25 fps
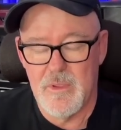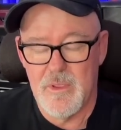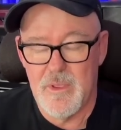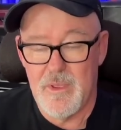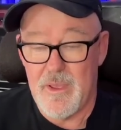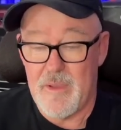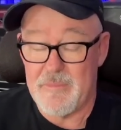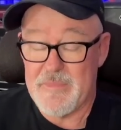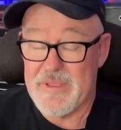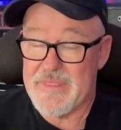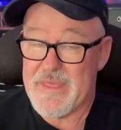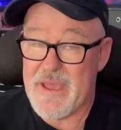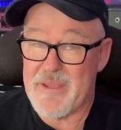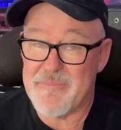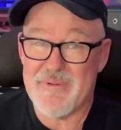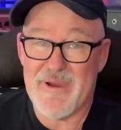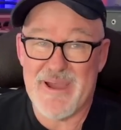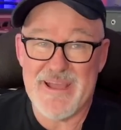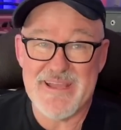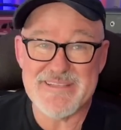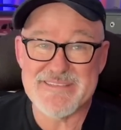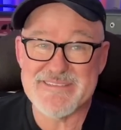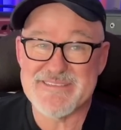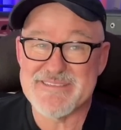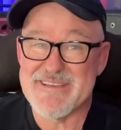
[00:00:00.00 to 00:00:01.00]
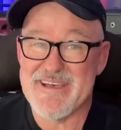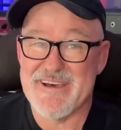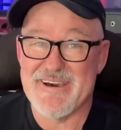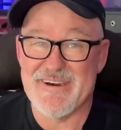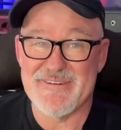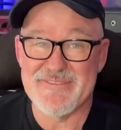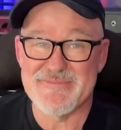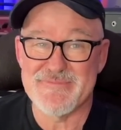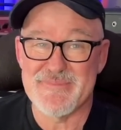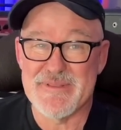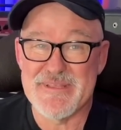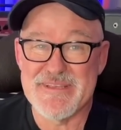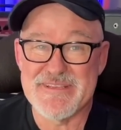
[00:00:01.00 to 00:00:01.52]
mean, that by
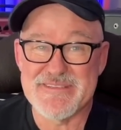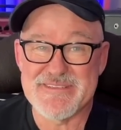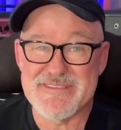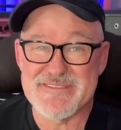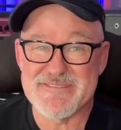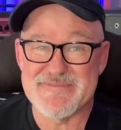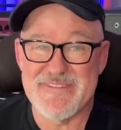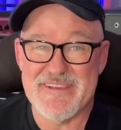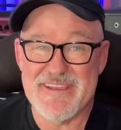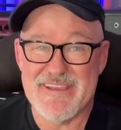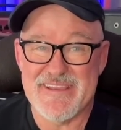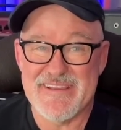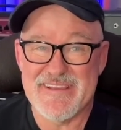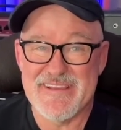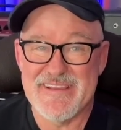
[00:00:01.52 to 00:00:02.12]
itself pleases me.